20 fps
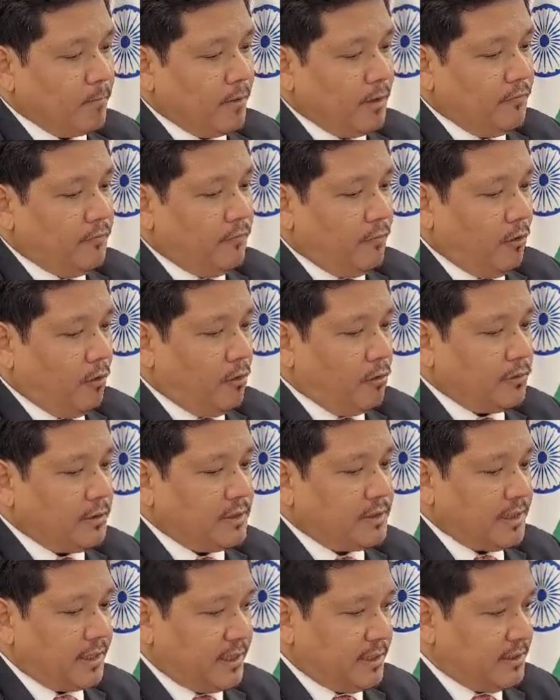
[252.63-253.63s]
for the
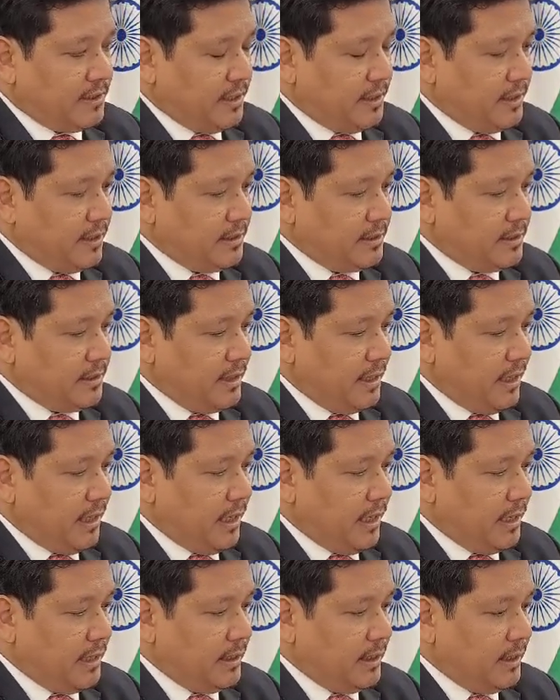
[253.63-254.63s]
secretariat.
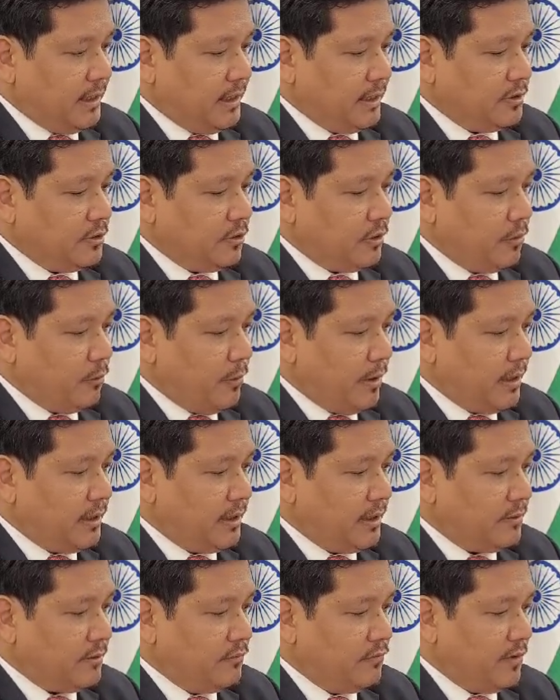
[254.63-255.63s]
And as you're aware,
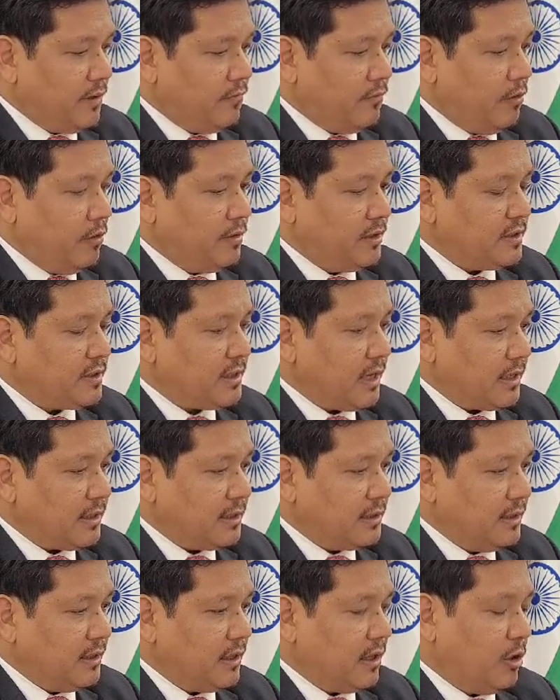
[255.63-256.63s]
that we have already
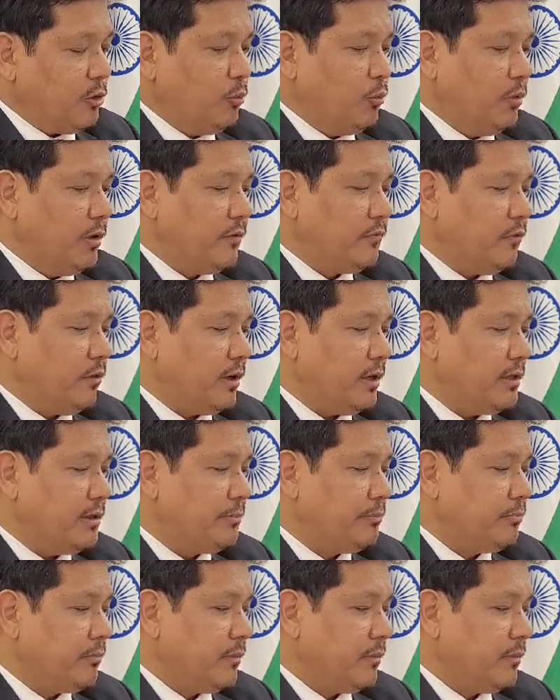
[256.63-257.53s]
started the groundwork for it.